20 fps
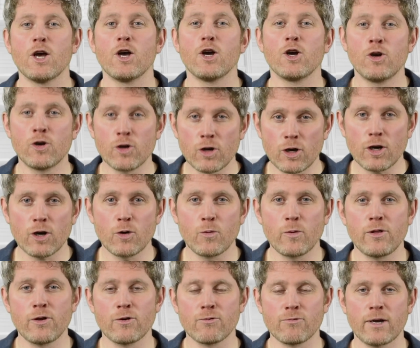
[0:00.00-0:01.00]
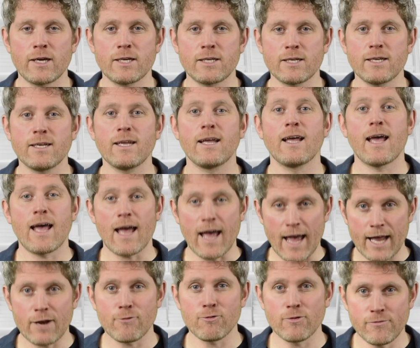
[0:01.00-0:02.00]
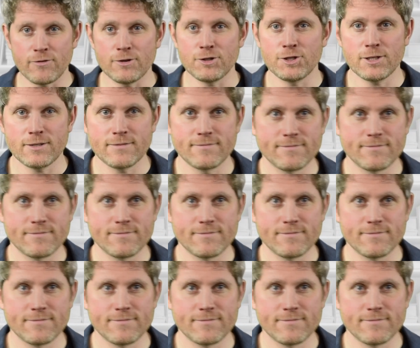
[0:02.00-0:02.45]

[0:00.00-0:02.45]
Good luck with your writing and revision.